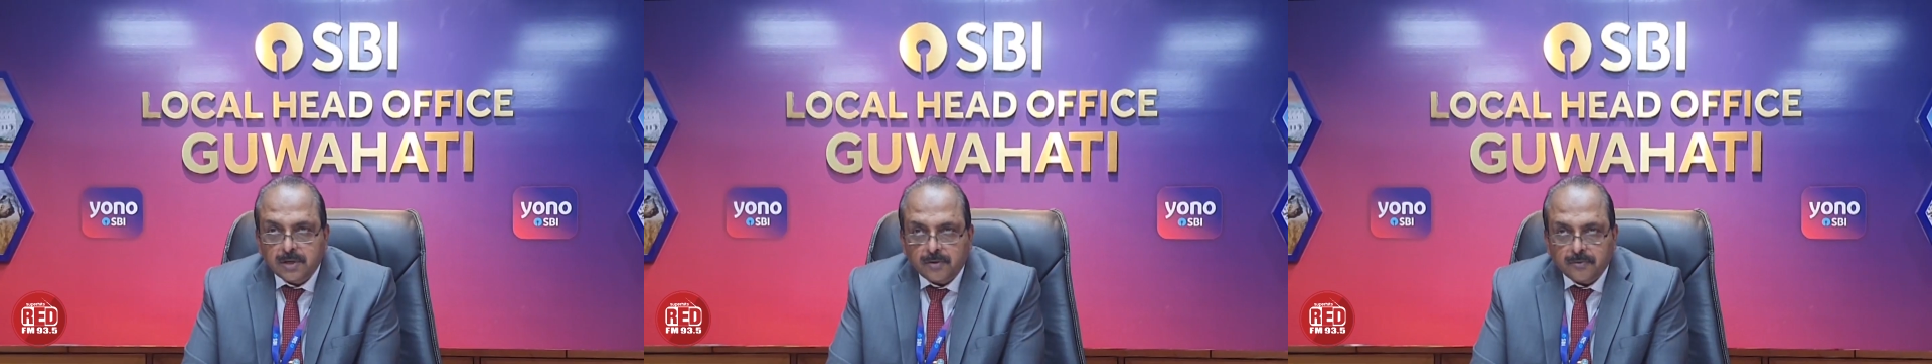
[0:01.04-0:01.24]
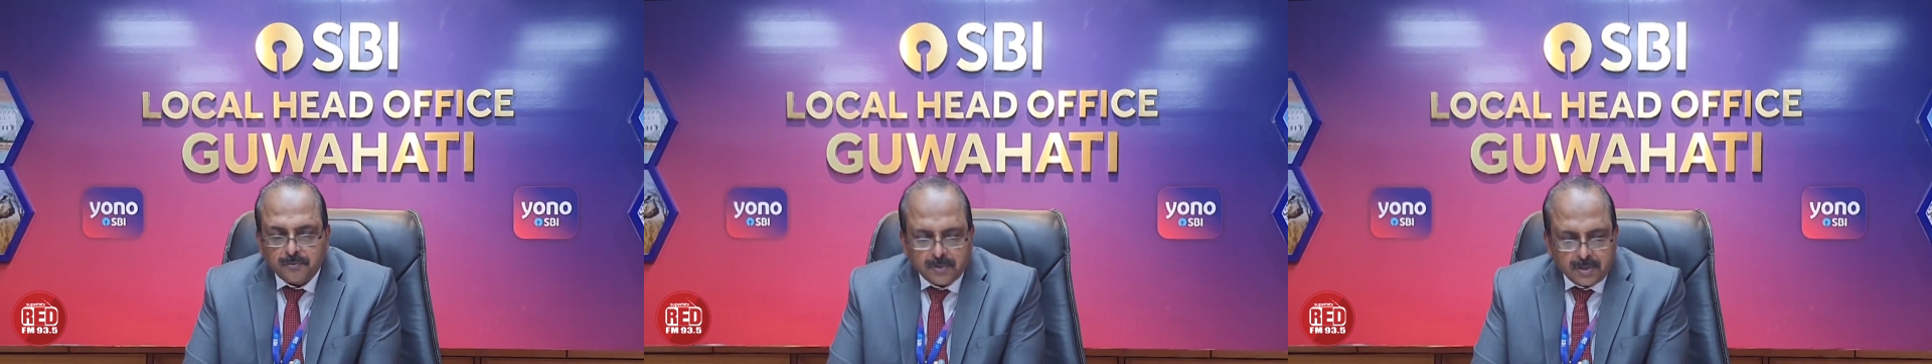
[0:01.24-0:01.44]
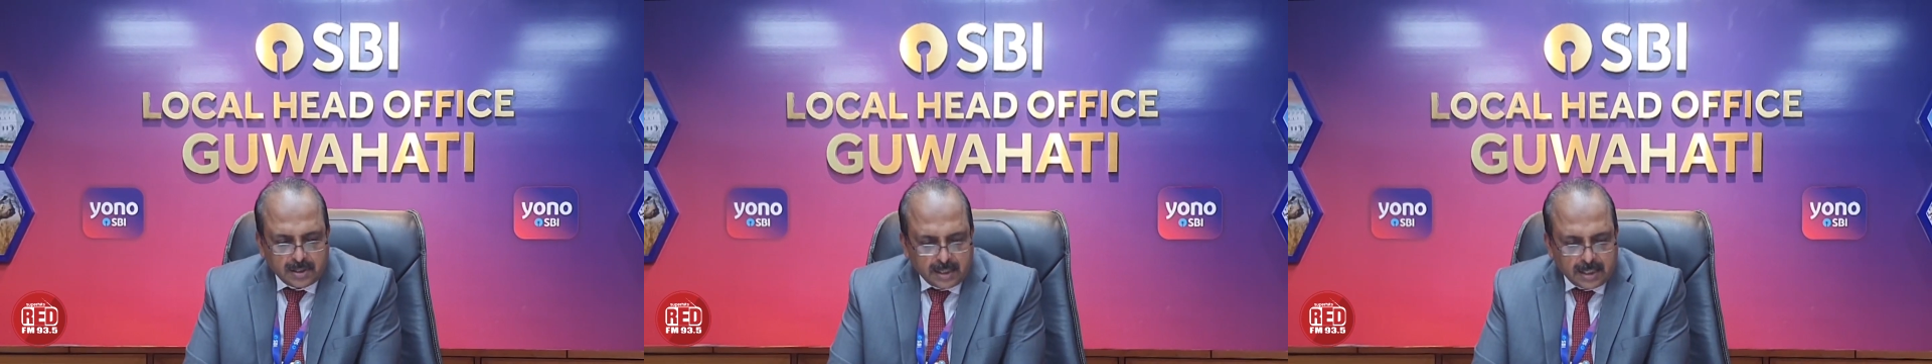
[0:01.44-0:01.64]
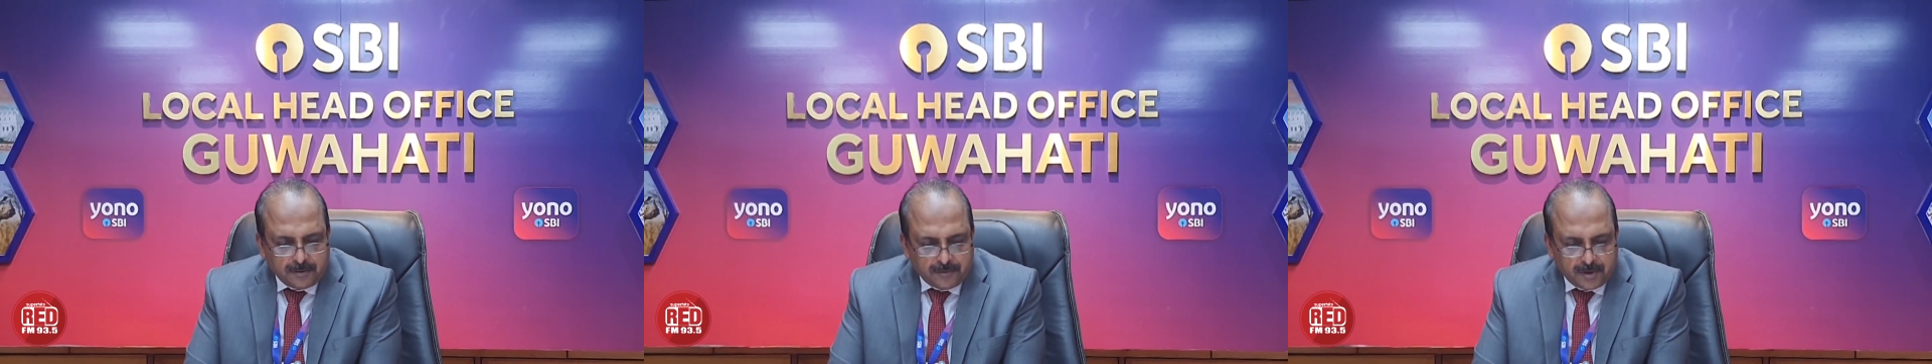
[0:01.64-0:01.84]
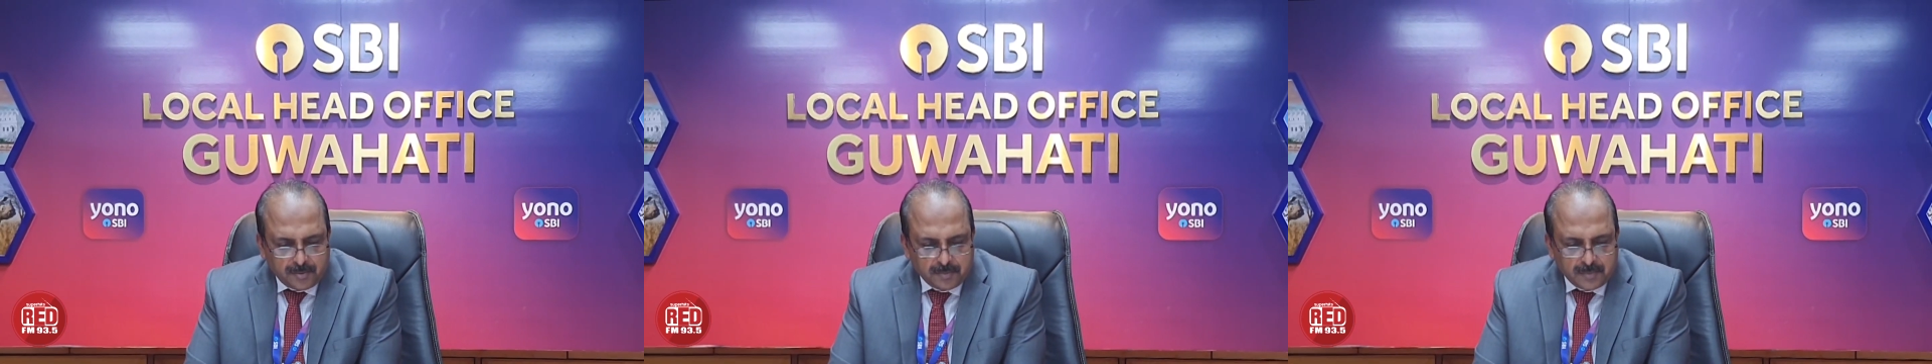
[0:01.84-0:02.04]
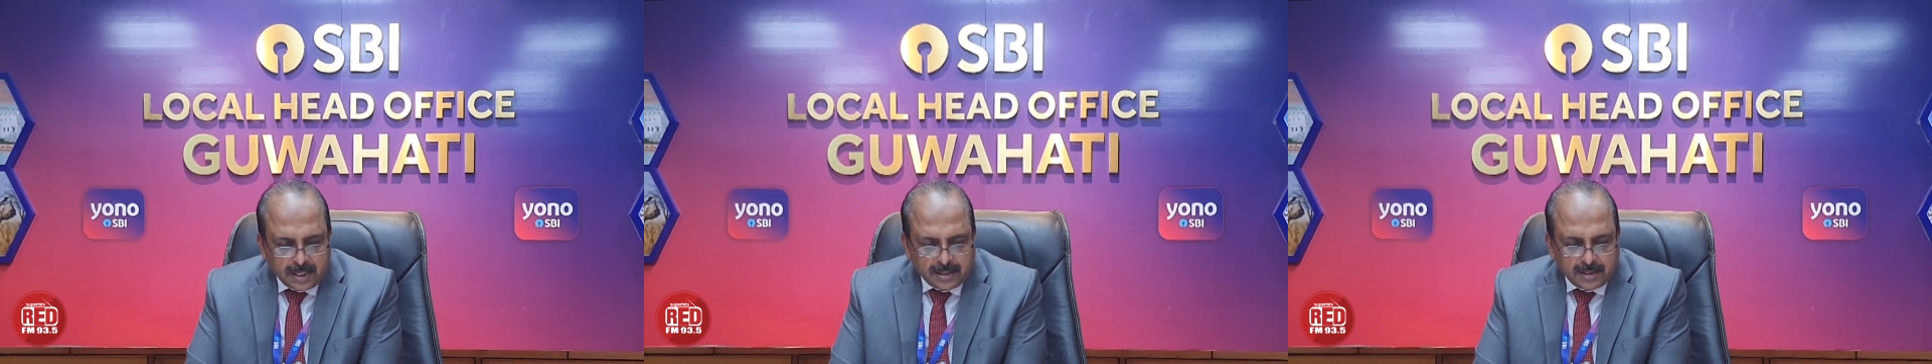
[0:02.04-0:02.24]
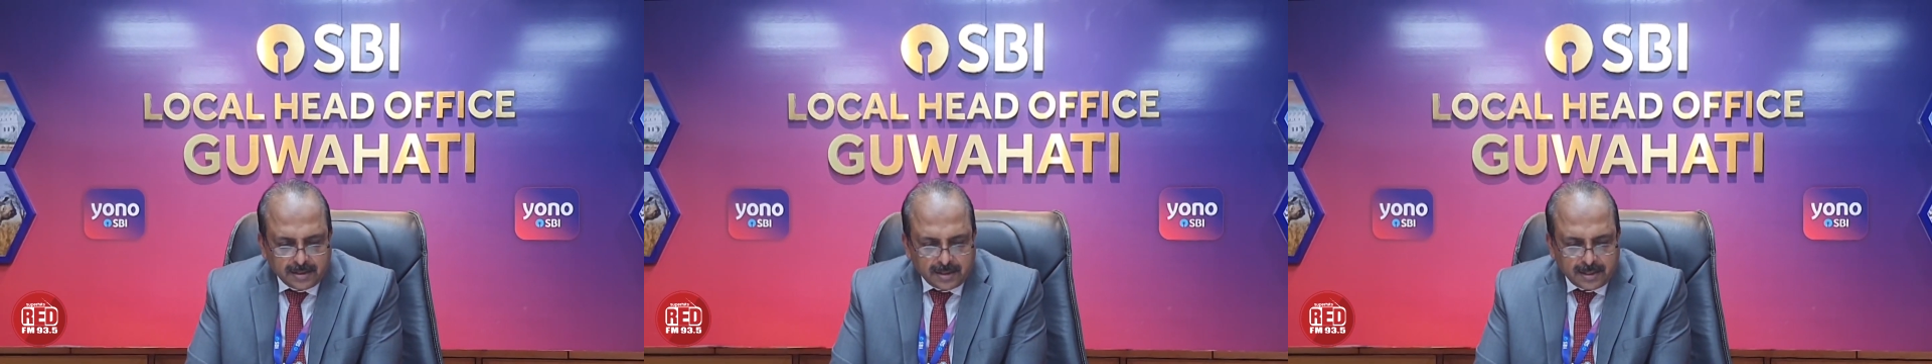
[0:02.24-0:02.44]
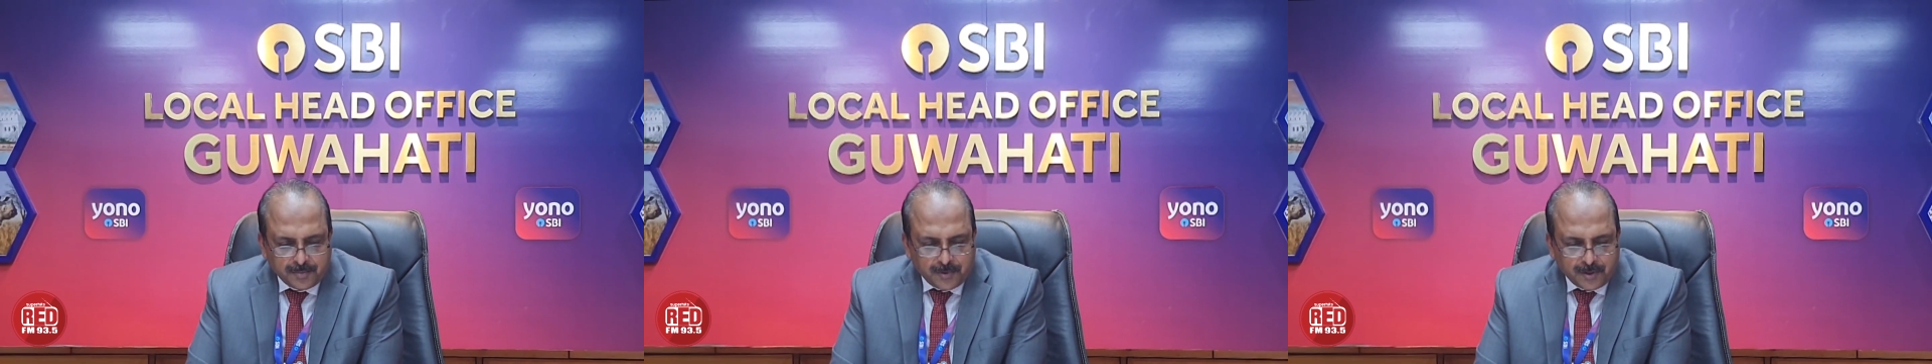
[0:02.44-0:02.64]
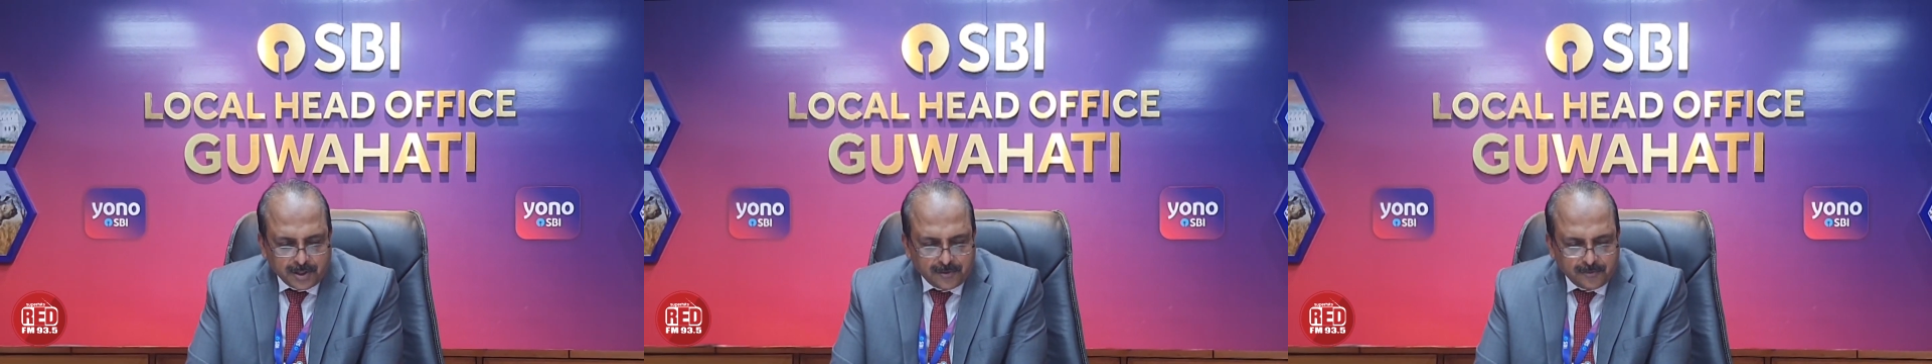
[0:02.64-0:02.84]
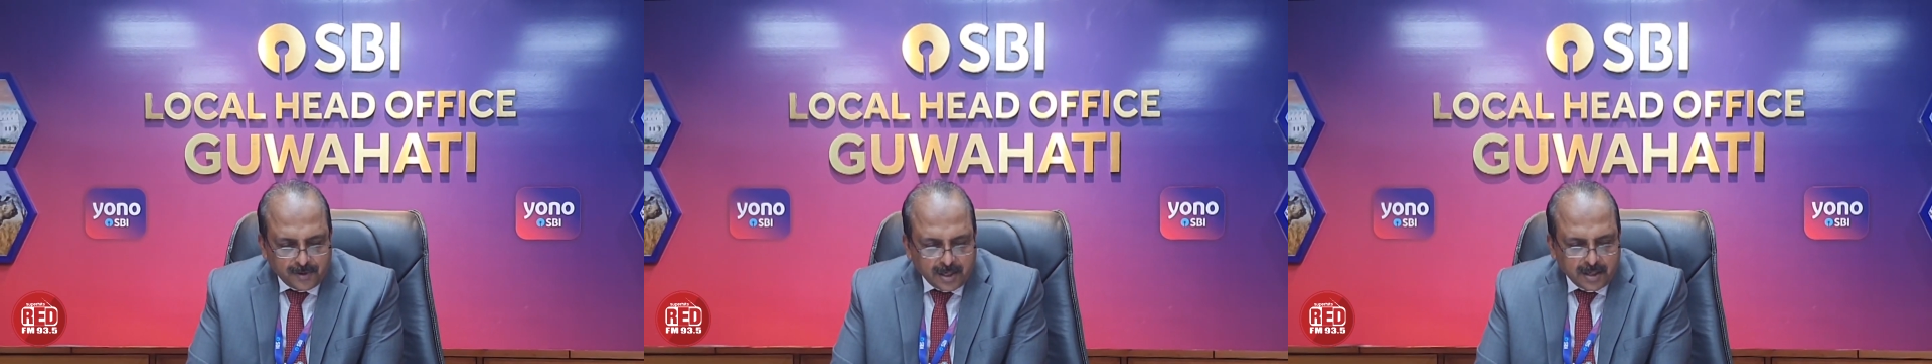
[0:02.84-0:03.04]
of uh, Red FM
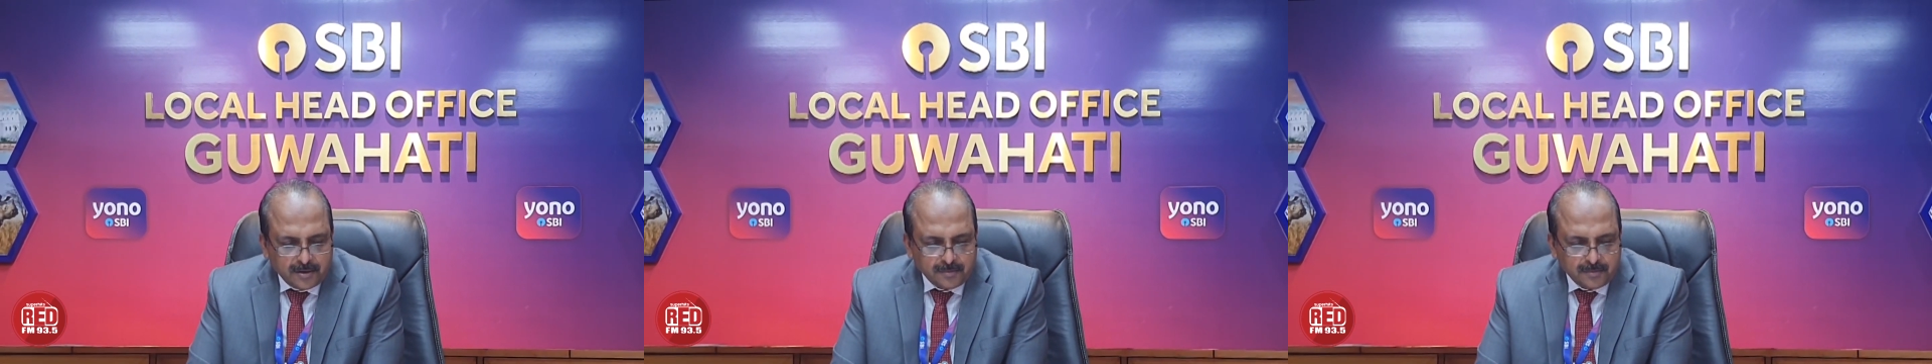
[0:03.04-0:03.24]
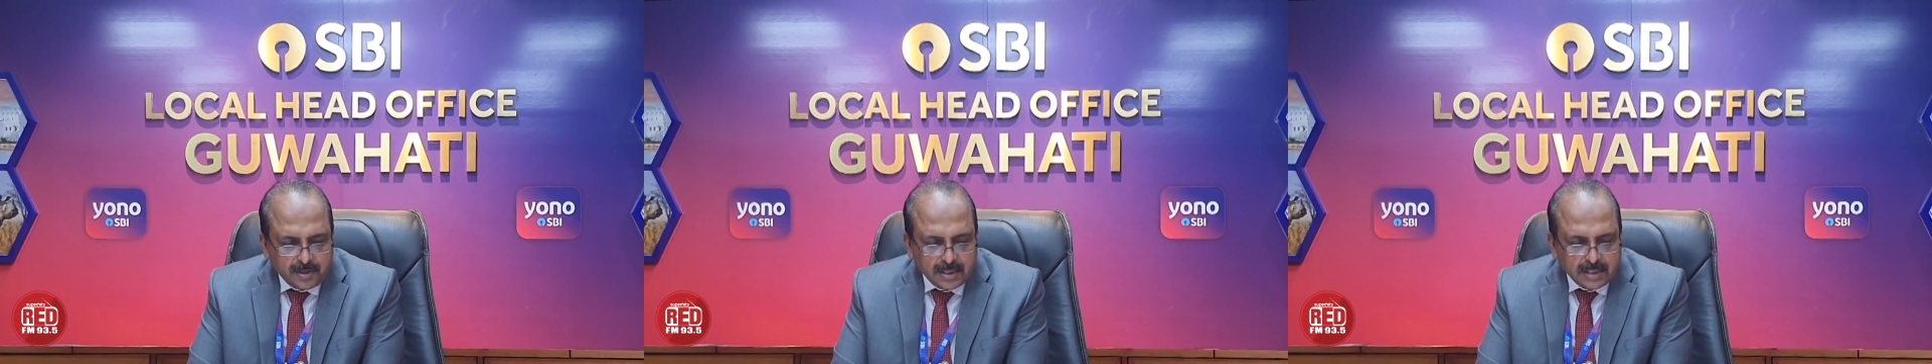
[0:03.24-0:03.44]
93.5.